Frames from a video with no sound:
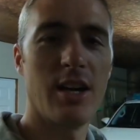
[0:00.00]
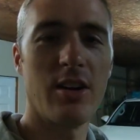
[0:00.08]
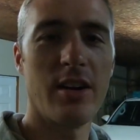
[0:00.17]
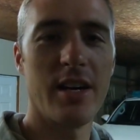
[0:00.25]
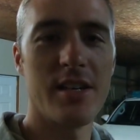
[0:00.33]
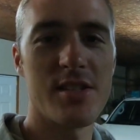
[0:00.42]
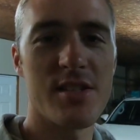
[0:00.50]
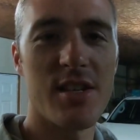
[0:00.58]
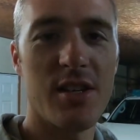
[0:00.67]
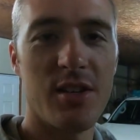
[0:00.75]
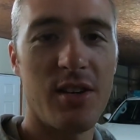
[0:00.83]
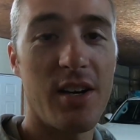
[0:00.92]
All right,
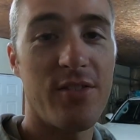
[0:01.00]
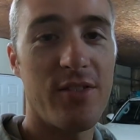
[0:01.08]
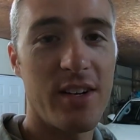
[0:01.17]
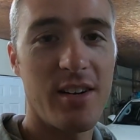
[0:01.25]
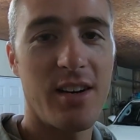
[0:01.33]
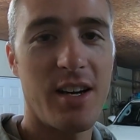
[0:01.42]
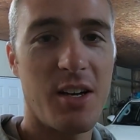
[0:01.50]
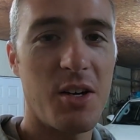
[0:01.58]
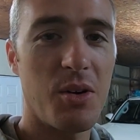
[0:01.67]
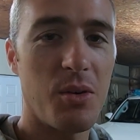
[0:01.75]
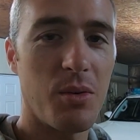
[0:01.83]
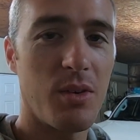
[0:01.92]
so I figured
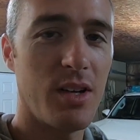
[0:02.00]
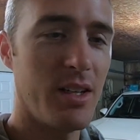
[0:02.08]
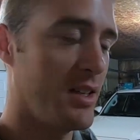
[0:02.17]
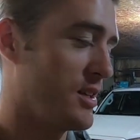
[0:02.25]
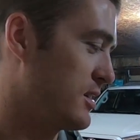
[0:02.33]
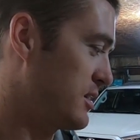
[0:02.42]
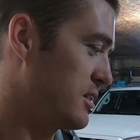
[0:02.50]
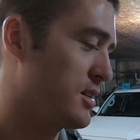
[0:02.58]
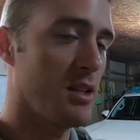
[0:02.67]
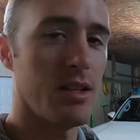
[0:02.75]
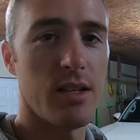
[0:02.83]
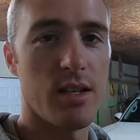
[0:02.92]
out what
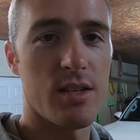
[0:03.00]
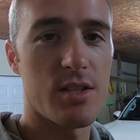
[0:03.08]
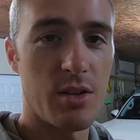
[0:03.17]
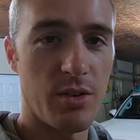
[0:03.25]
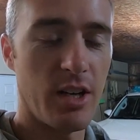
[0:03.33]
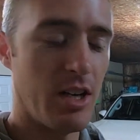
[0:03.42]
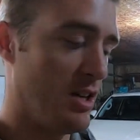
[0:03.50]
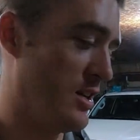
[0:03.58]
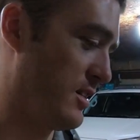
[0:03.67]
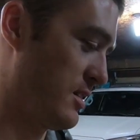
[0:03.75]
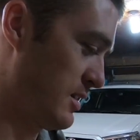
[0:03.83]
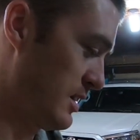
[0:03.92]
is going
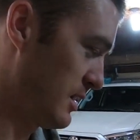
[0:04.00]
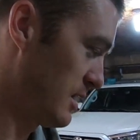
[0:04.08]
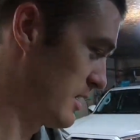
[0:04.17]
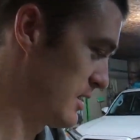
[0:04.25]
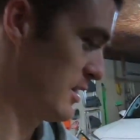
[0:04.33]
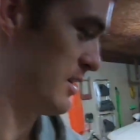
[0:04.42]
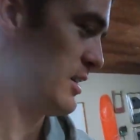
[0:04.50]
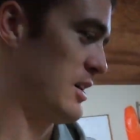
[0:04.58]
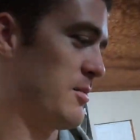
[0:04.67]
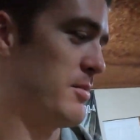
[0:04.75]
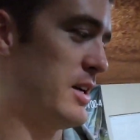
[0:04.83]
on. I've